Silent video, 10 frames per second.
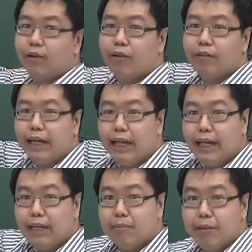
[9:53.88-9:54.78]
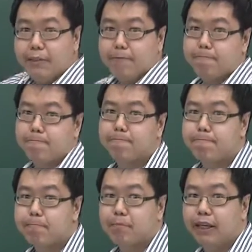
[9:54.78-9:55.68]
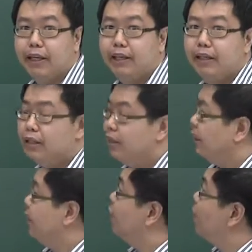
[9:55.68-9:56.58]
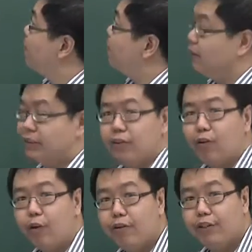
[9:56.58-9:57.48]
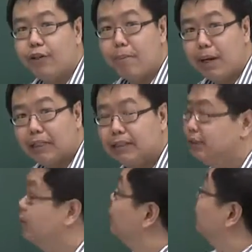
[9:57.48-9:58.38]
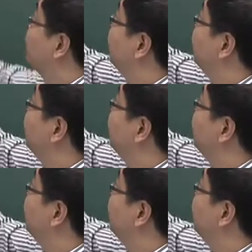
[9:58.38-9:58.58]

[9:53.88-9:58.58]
of a and b. Okay? In comparison of coefficient method, we